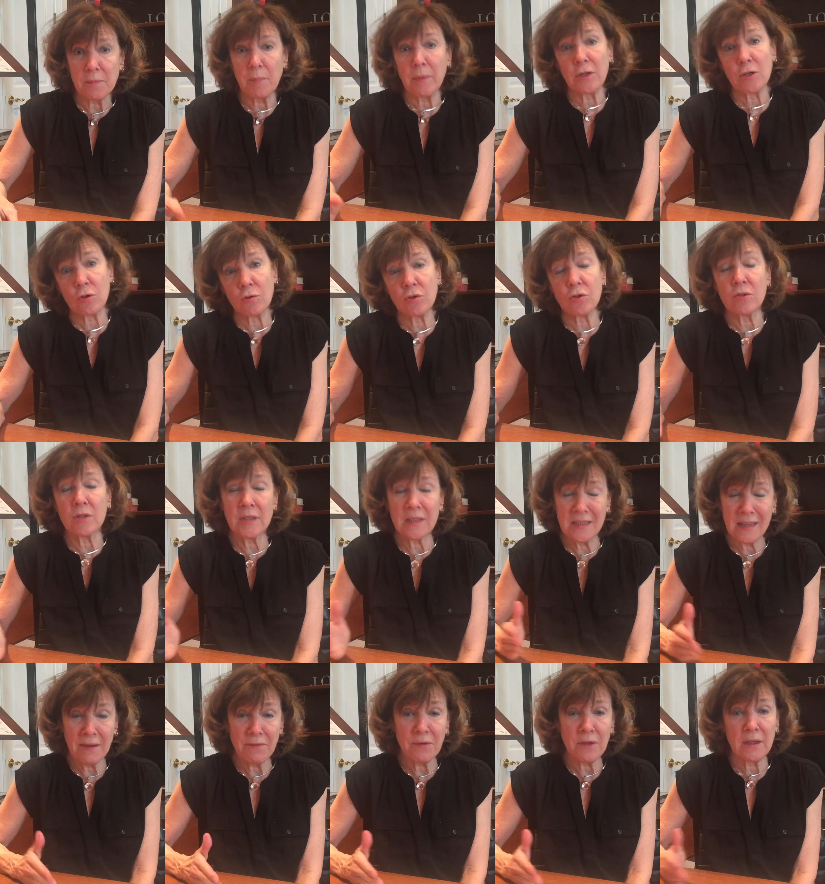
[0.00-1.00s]
but you just
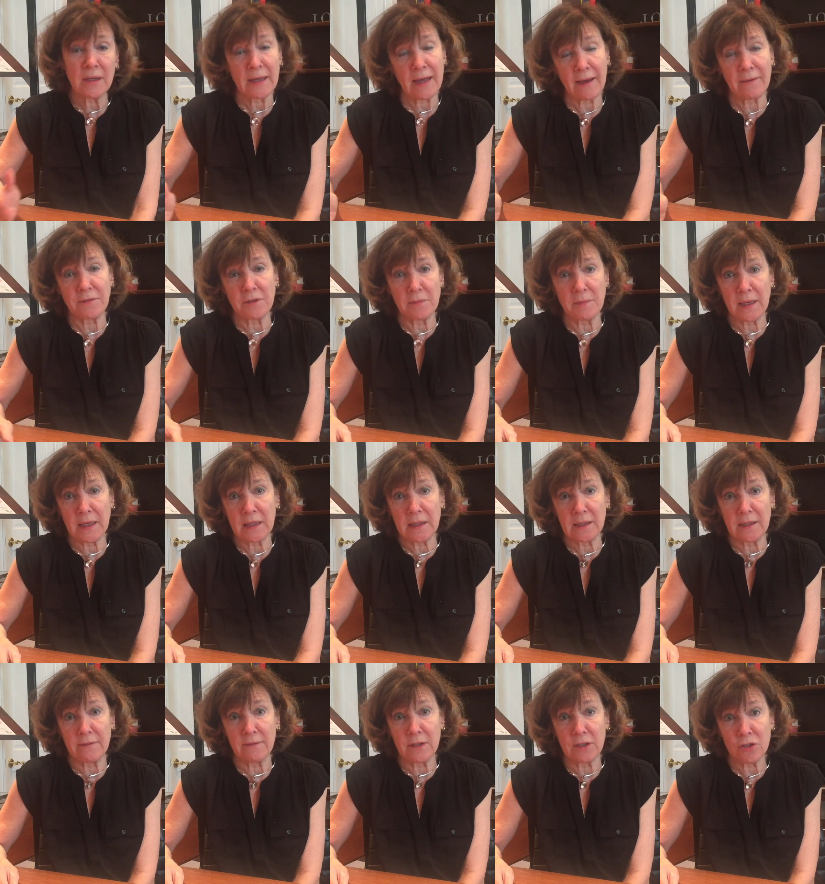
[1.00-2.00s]
definitely have to make a
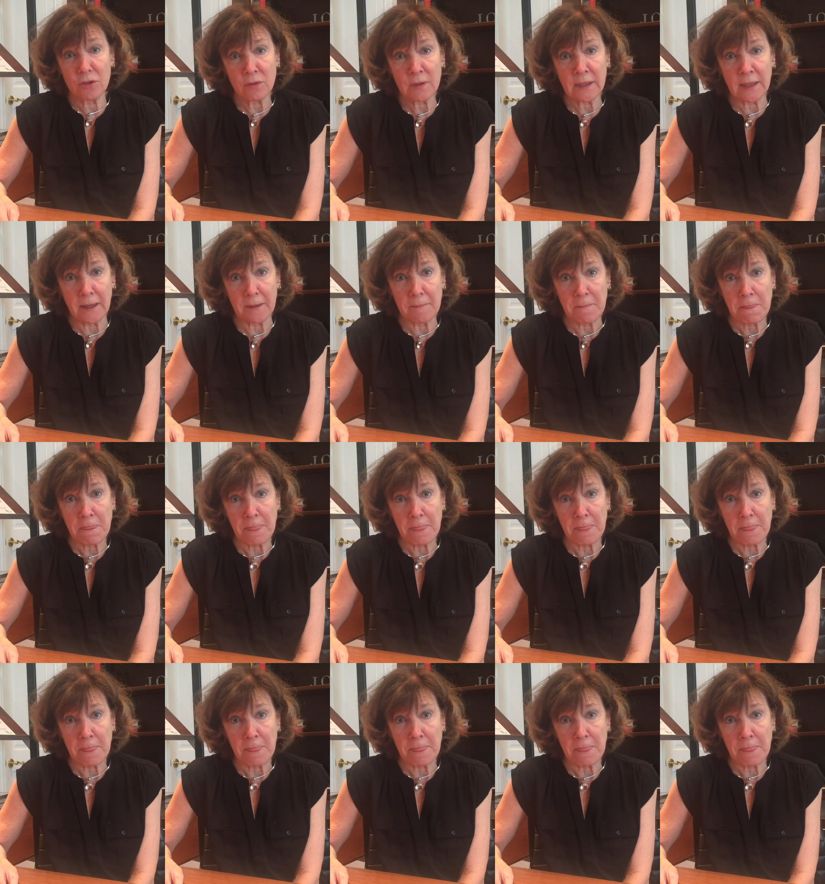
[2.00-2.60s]
living doing it.